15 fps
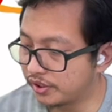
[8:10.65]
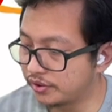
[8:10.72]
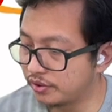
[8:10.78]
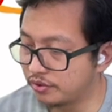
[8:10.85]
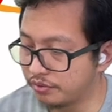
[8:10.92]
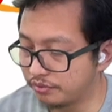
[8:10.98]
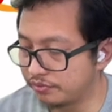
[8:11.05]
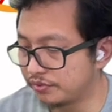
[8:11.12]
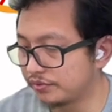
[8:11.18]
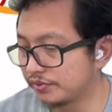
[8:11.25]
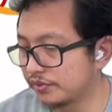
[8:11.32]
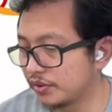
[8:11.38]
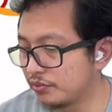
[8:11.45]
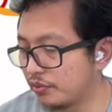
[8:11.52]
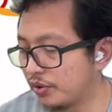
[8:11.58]
So
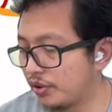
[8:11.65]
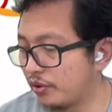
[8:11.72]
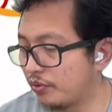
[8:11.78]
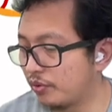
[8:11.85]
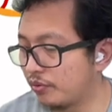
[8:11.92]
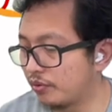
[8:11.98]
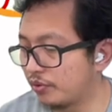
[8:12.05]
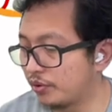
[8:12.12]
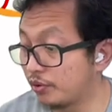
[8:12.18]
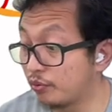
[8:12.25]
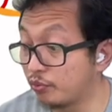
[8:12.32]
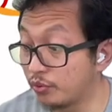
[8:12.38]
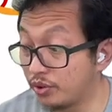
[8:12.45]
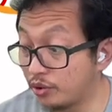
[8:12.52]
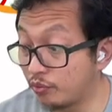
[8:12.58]
we
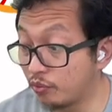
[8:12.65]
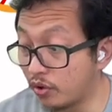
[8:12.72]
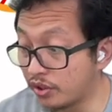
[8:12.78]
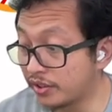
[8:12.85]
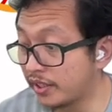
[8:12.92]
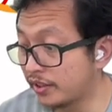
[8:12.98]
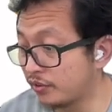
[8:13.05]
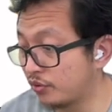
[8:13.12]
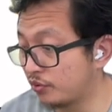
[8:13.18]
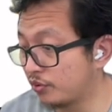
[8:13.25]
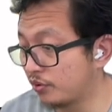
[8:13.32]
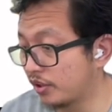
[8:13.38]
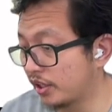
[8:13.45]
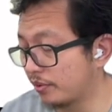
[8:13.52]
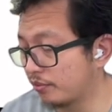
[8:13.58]
don't want that
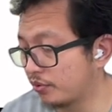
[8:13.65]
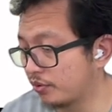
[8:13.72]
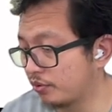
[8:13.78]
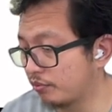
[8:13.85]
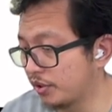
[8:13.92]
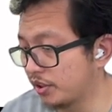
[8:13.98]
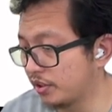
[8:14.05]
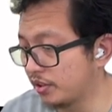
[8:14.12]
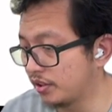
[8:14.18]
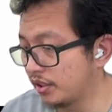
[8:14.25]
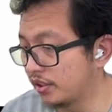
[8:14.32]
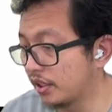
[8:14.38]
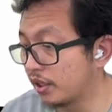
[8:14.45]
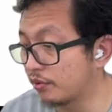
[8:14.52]
to be